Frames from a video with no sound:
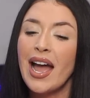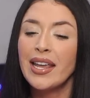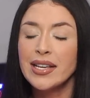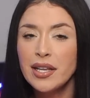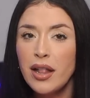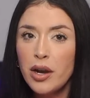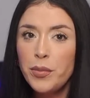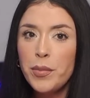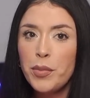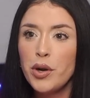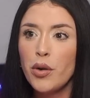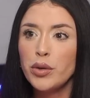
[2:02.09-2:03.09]
I guess a lot of
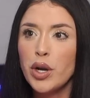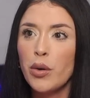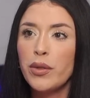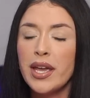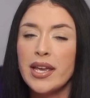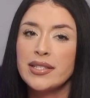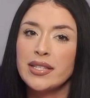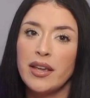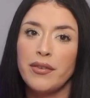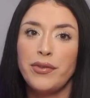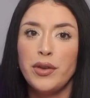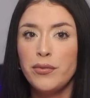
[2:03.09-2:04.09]
people don't know this
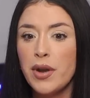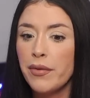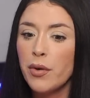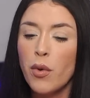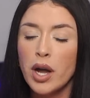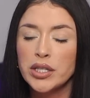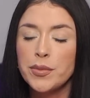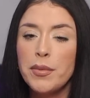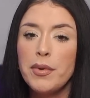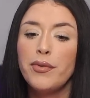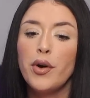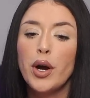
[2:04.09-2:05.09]
if you've never watched me
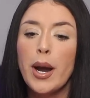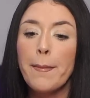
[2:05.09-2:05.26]
before,